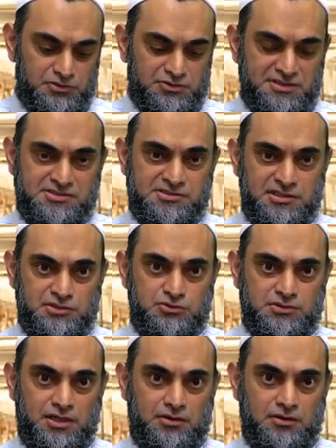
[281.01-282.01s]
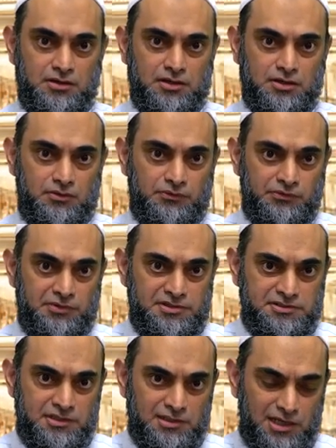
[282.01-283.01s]
to the stick to the uh,
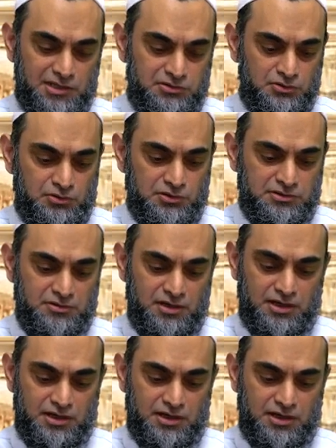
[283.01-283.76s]
original author uh,